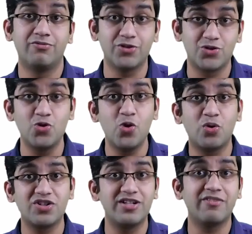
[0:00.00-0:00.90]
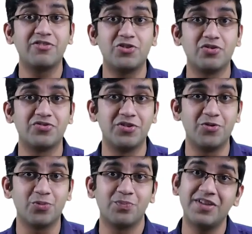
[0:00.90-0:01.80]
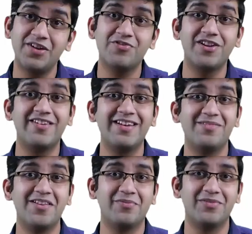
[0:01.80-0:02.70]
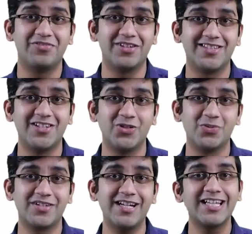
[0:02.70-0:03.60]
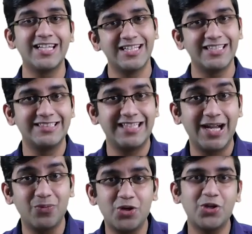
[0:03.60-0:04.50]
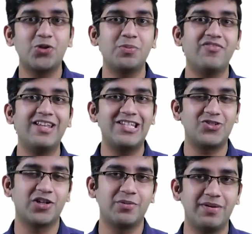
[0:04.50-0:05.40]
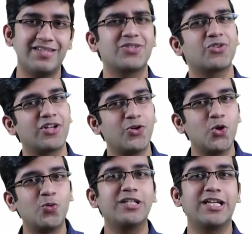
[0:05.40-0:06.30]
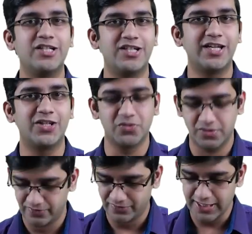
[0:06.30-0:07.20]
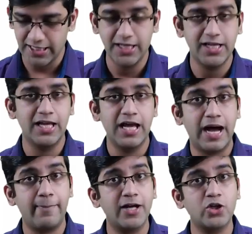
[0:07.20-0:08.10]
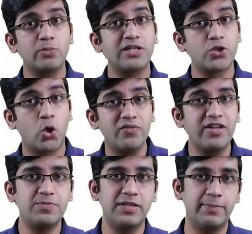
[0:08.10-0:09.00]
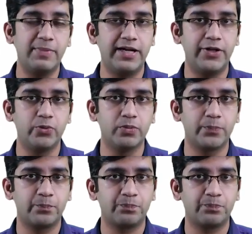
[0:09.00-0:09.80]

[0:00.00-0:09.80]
First, know what is the definition of syndrome. Then we'll read the different syndromes, right? I want you to be very strong in basics so that no one can shake you, right? Hamartoma has always been a benign tumor.